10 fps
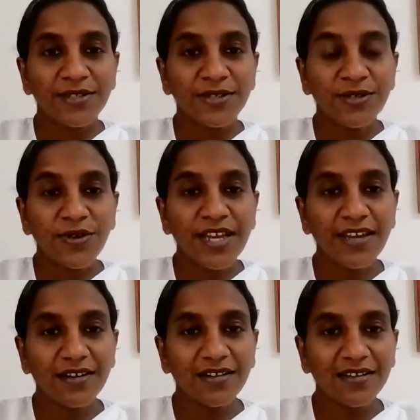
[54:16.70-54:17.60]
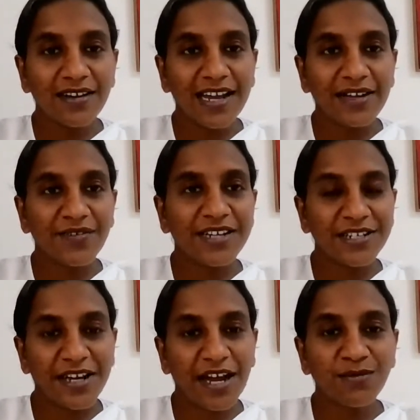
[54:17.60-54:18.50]
So here, like when
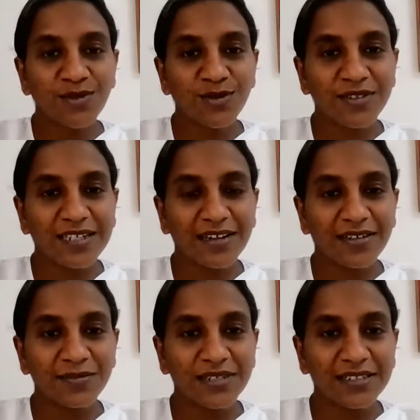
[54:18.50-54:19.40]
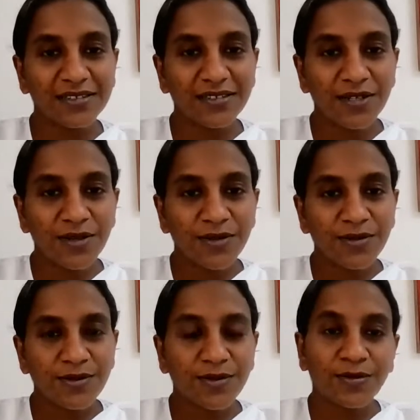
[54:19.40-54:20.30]
it comes to the karma,
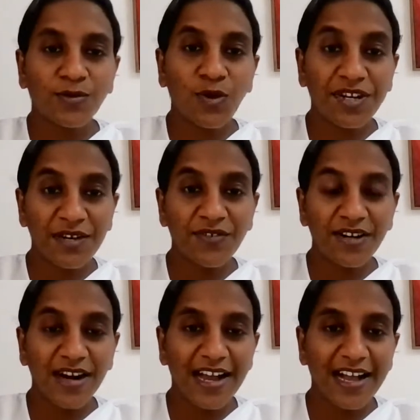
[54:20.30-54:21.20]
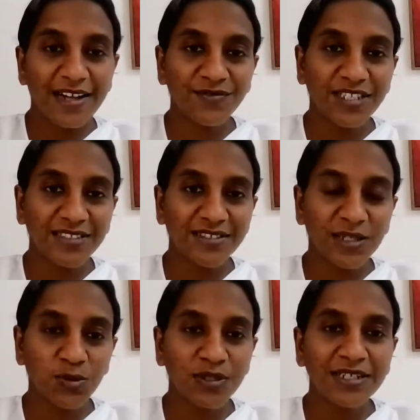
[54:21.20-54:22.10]
so whatever I have done,
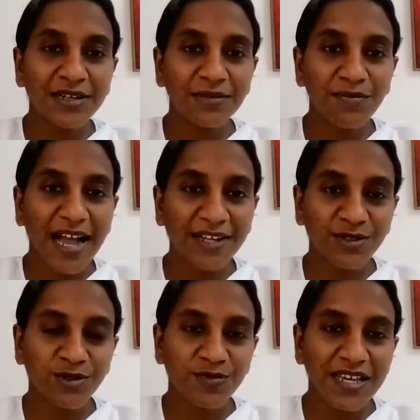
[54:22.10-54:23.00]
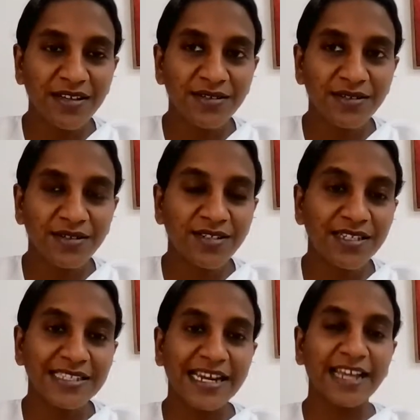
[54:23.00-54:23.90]
that will come back to me. So it
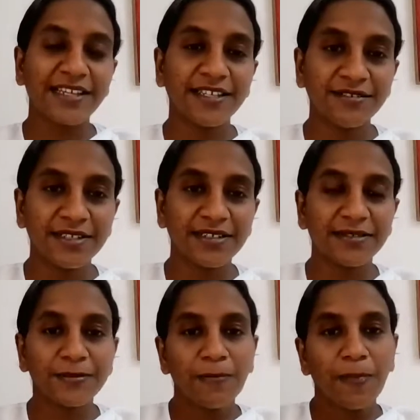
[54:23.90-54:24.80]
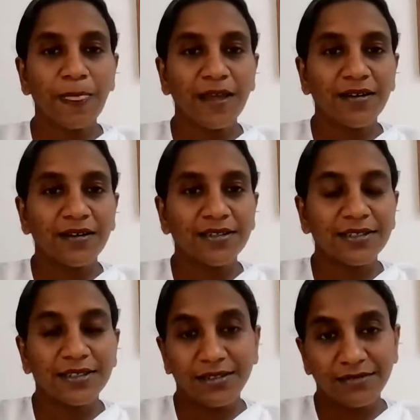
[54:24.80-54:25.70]
is like in the
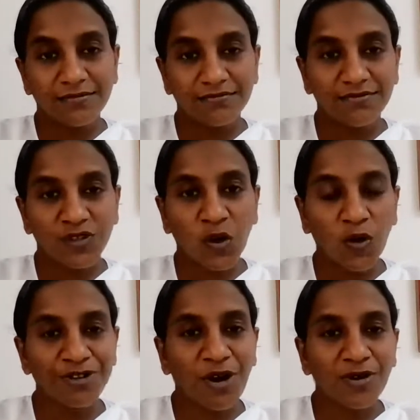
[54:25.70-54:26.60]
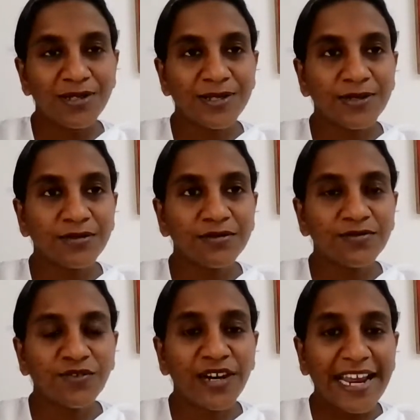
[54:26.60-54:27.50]
uh, court also
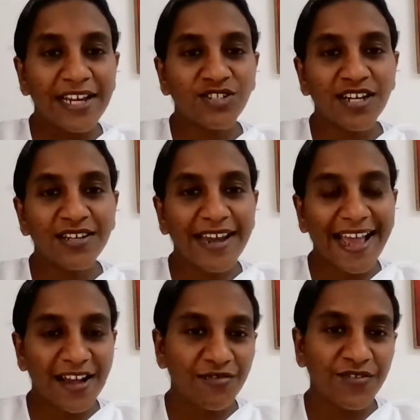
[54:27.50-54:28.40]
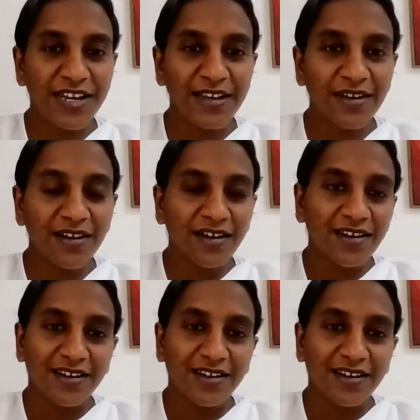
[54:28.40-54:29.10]
for each and every